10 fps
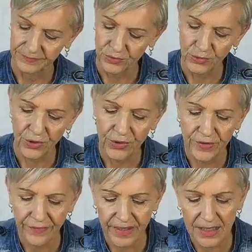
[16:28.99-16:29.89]
Well, know
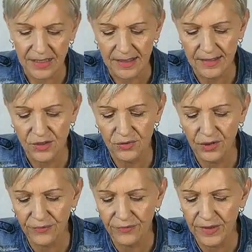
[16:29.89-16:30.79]
your fears. Do
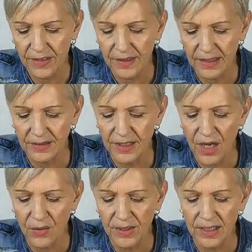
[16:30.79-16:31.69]
not fear the
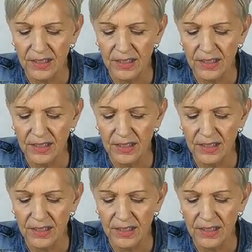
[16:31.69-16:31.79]
unknown.